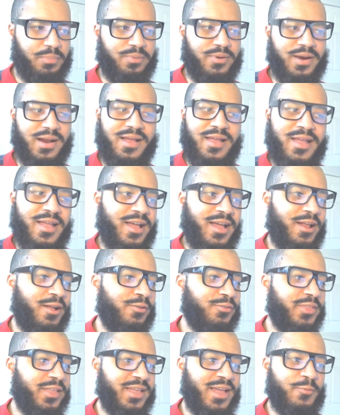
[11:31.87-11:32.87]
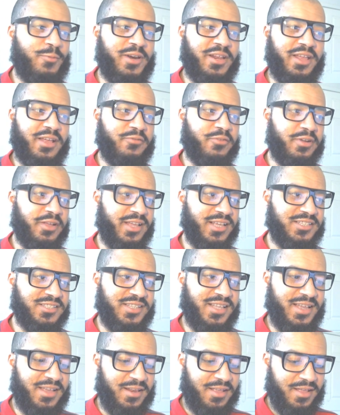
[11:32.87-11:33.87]
I don't think I would have ever guessed
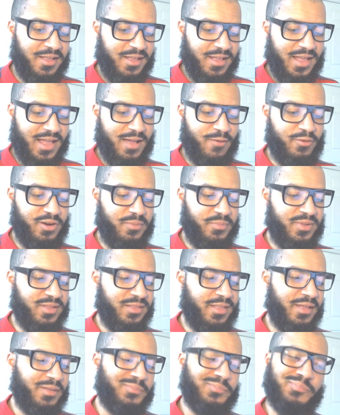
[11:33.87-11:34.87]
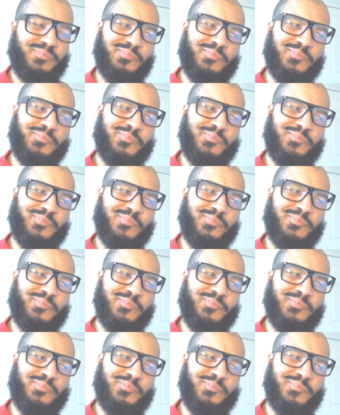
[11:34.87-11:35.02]
that. I would have been like,